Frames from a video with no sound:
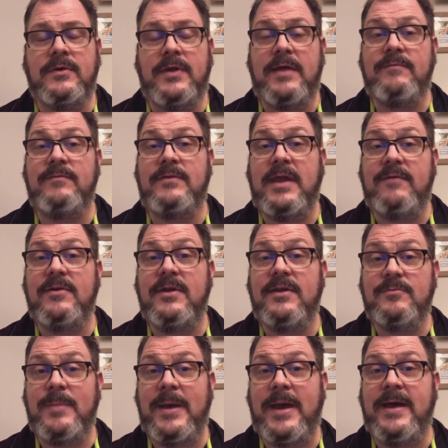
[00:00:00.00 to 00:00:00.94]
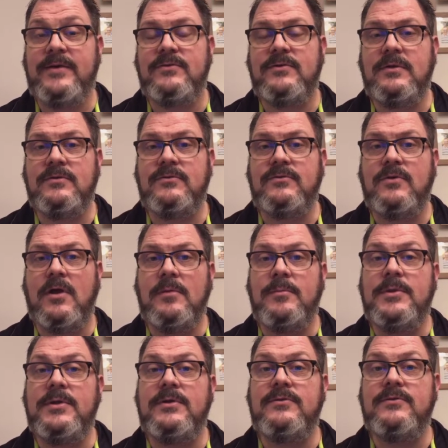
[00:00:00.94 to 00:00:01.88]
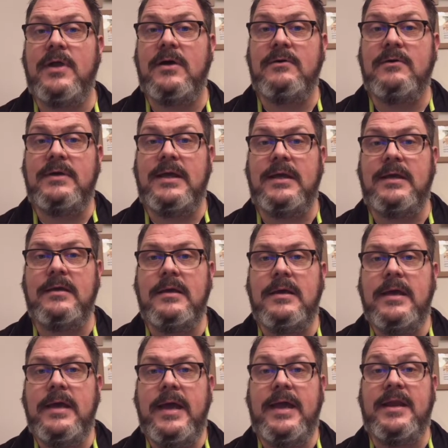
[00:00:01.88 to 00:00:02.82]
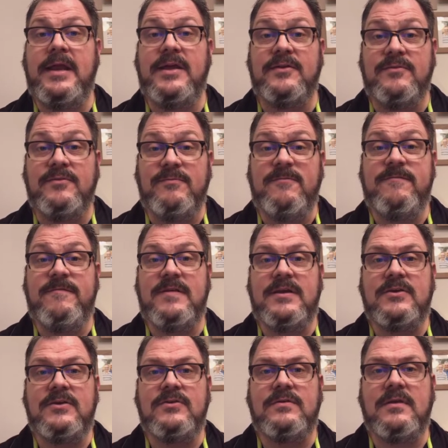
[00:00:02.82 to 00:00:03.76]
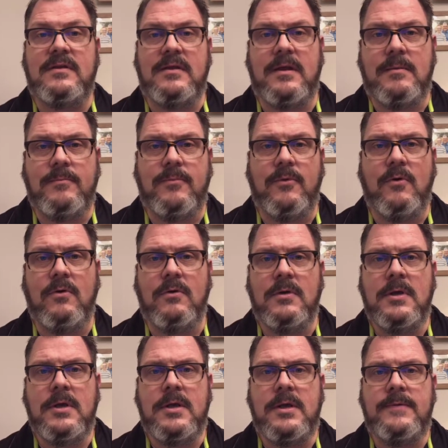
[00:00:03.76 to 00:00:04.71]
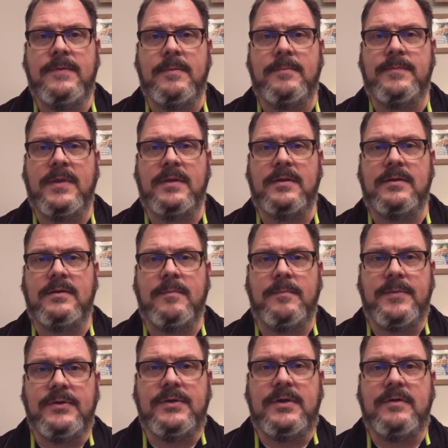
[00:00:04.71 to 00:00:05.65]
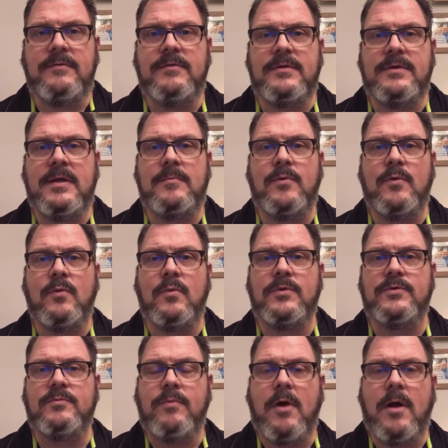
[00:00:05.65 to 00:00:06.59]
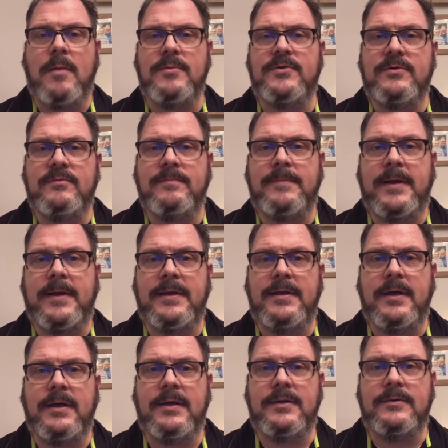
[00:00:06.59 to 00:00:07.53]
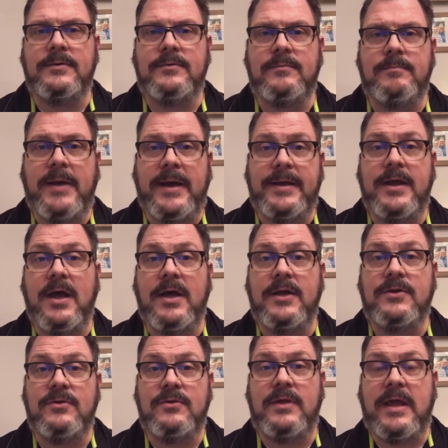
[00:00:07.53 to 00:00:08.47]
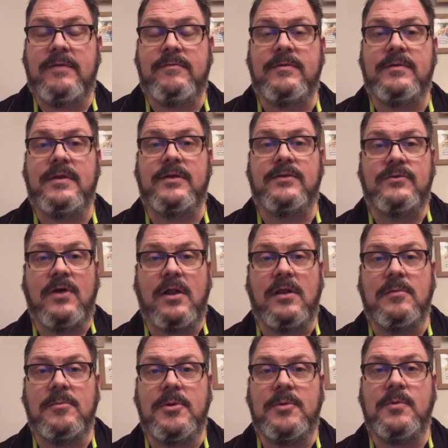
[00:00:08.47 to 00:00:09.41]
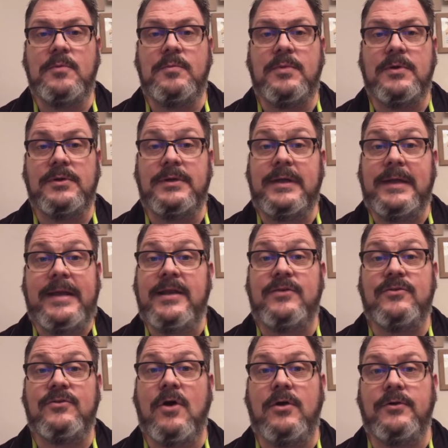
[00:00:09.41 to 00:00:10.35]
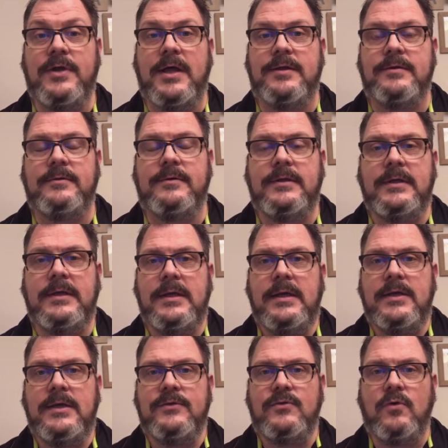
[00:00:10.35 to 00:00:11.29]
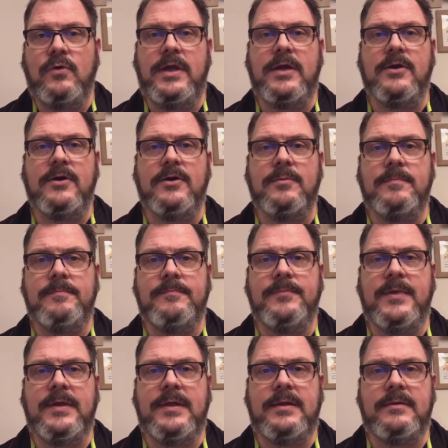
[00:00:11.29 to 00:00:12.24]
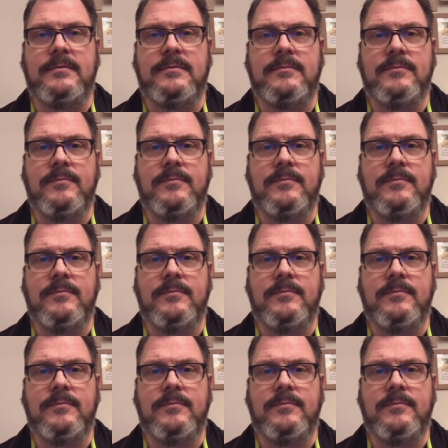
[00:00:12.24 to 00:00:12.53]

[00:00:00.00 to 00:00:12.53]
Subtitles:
David has passed, and Solomon is now king, and he had finished the temple. The building of the temple was promised by God to David that Solomon would build it, and it's all done. So here, then,